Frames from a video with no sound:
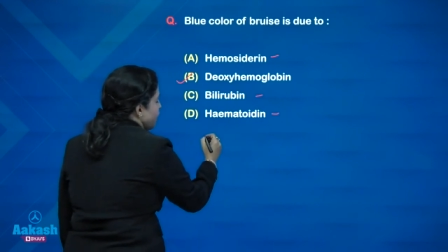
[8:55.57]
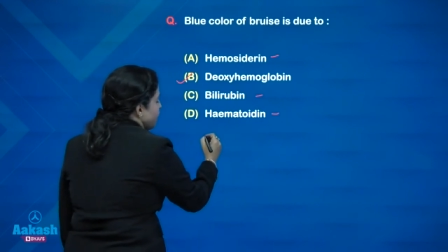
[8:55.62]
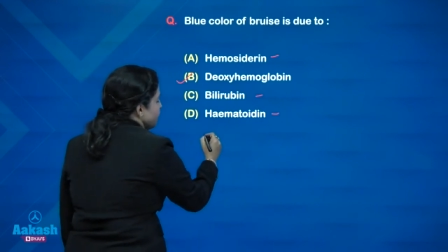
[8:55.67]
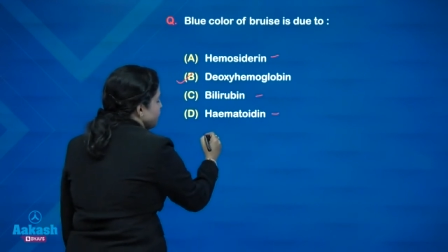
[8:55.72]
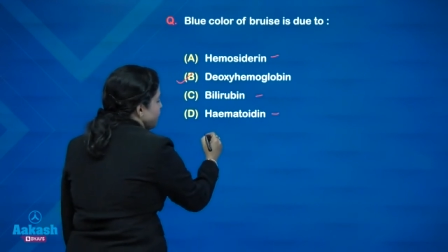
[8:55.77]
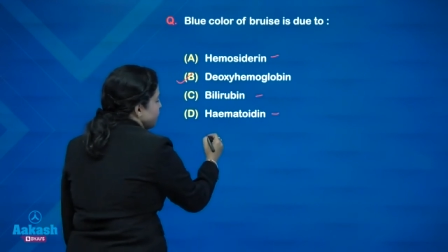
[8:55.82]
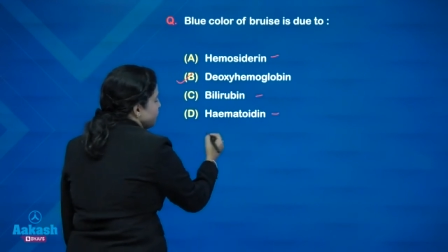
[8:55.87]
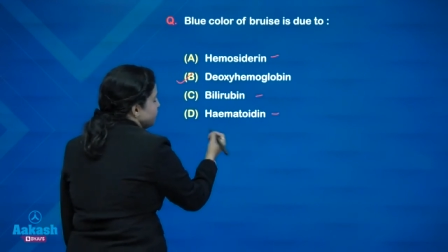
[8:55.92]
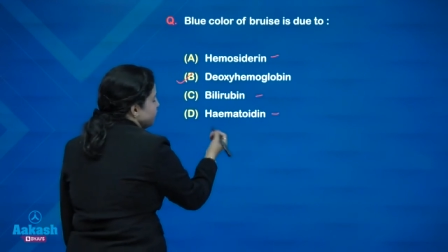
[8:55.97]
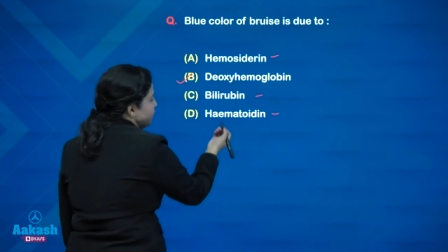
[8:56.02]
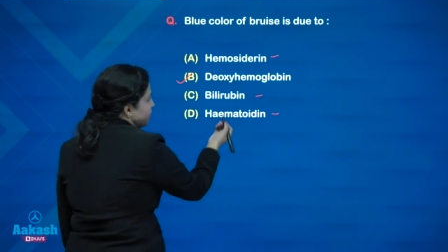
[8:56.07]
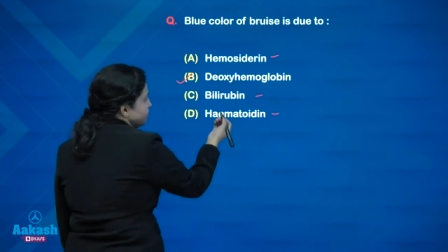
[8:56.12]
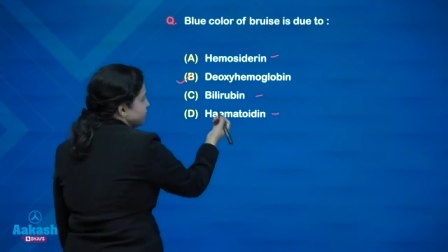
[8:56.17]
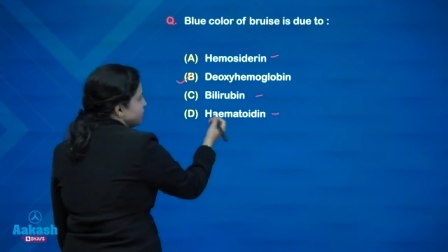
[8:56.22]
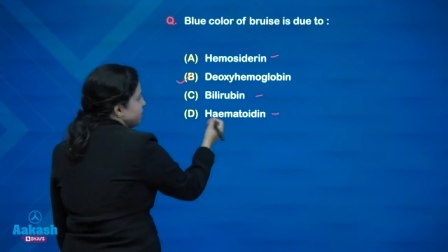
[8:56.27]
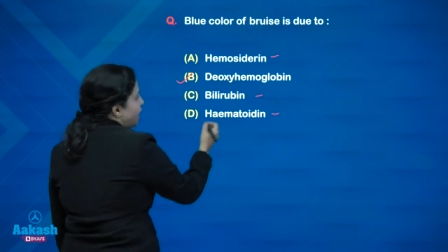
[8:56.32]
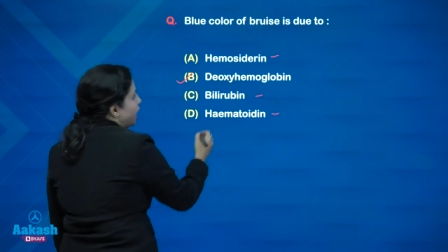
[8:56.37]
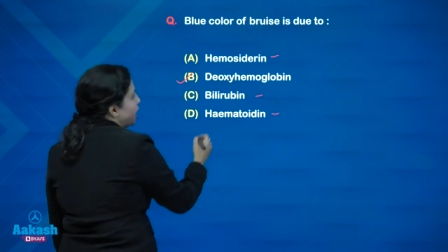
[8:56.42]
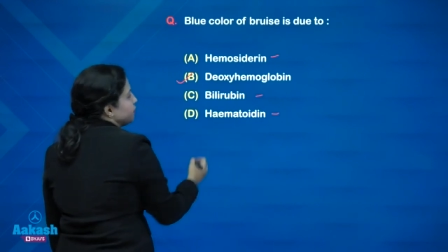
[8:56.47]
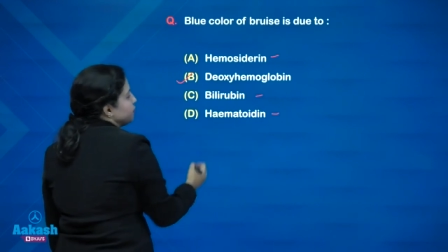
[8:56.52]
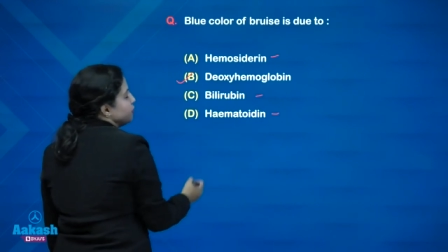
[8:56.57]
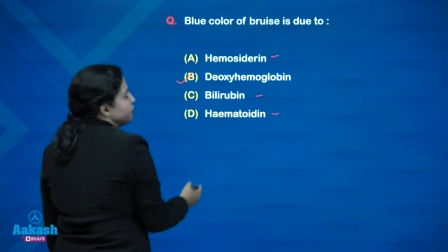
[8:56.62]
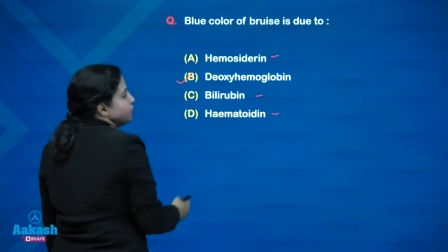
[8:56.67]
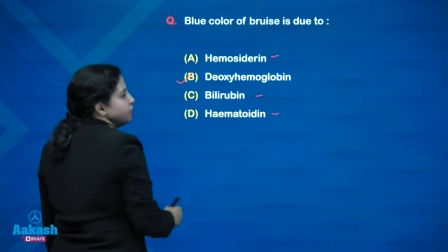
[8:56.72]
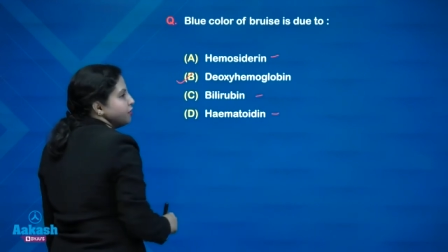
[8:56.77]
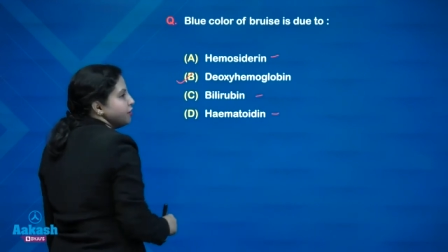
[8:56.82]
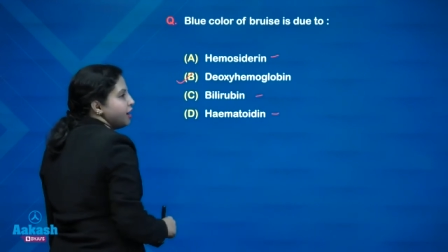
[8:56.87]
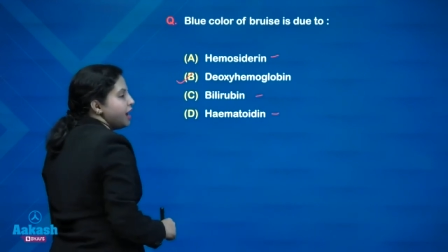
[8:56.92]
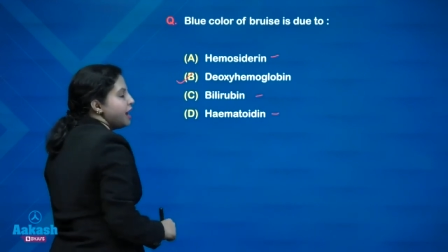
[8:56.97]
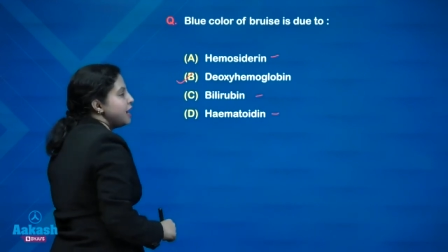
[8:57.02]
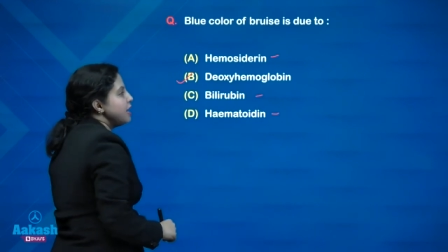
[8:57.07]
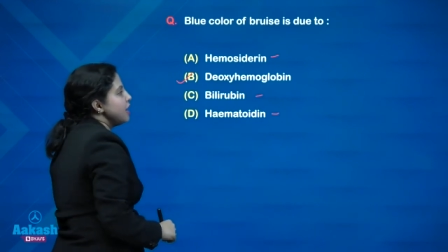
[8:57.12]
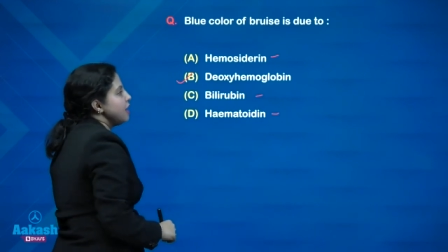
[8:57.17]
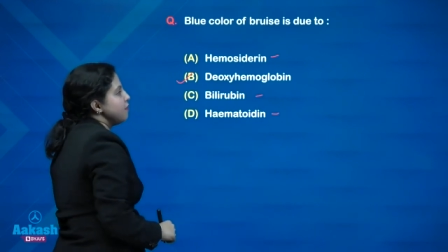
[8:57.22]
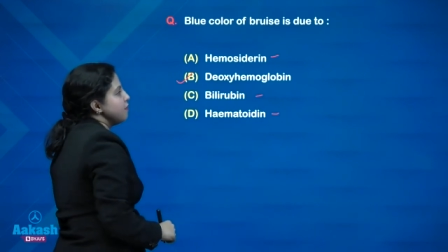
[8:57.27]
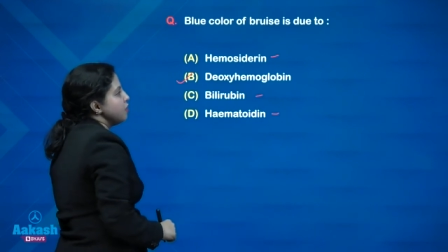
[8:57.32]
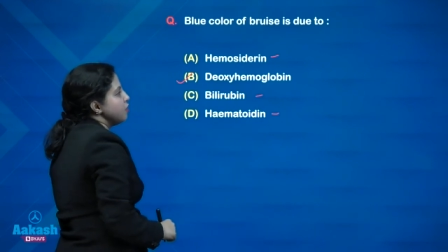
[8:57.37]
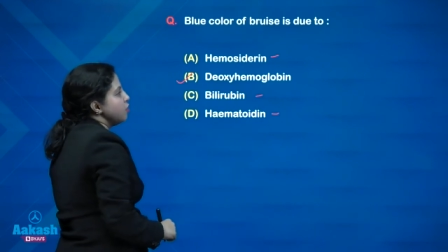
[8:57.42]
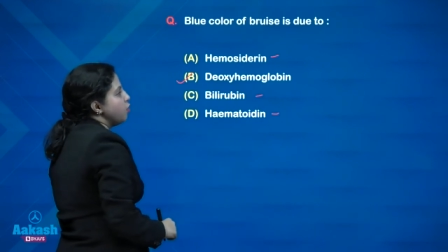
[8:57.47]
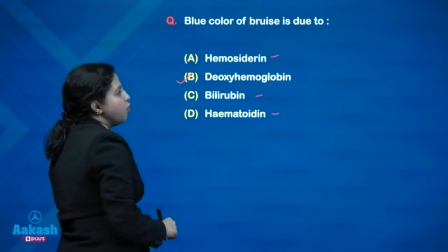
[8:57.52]
where we start with red,
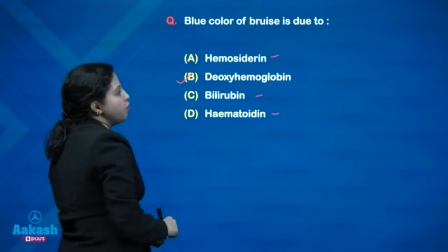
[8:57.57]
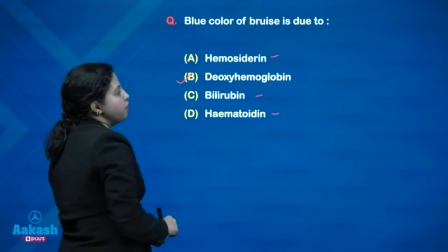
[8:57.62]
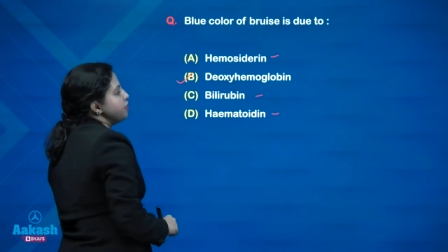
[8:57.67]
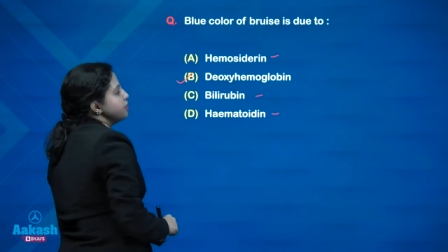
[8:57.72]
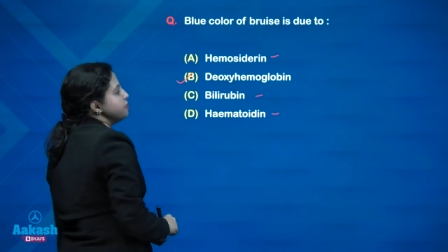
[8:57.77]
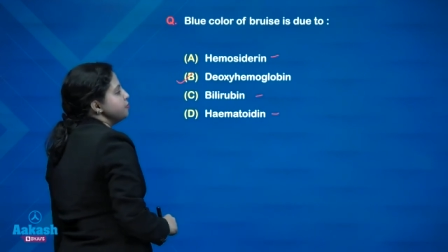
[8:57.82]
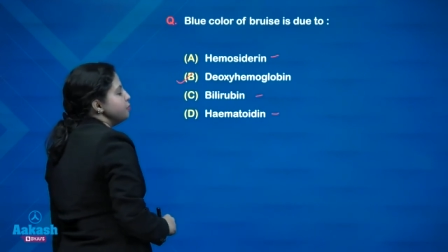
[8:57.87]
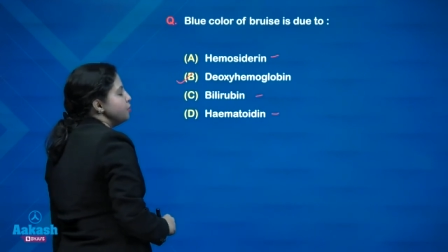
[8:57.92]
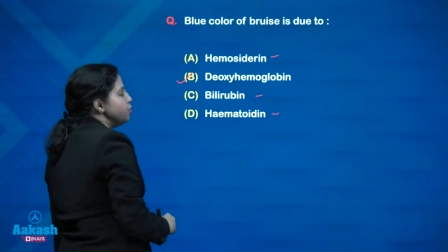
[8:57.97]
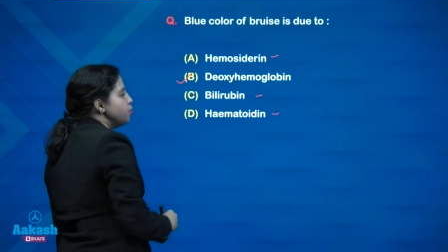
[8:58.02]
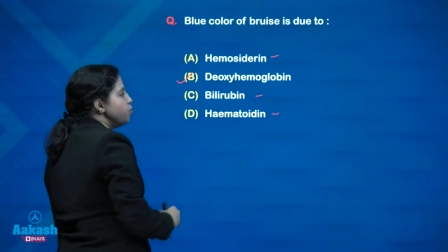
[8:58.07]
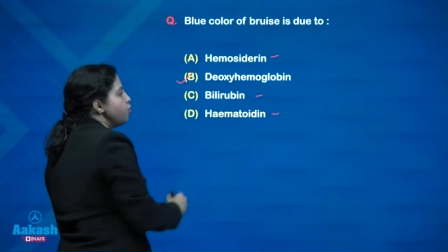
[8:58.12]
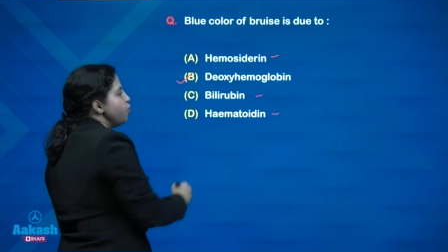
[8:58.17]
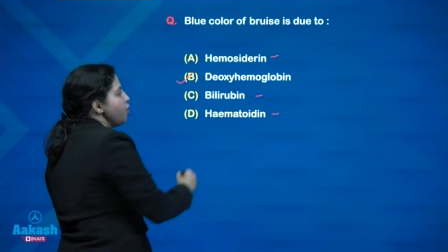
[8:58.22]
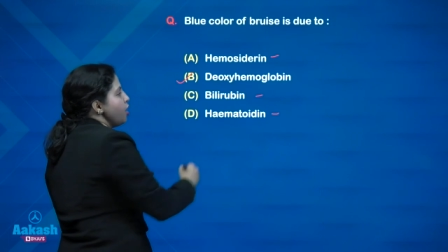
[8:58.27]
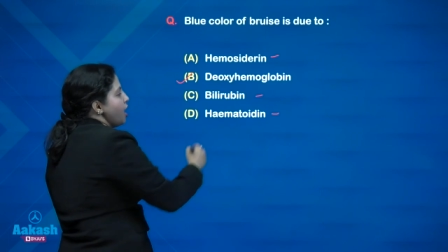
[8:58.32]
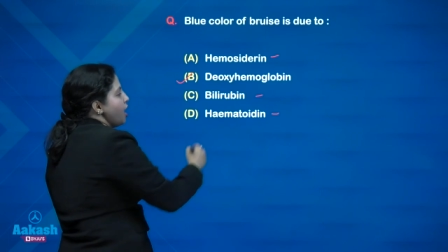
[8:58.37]
we go with blue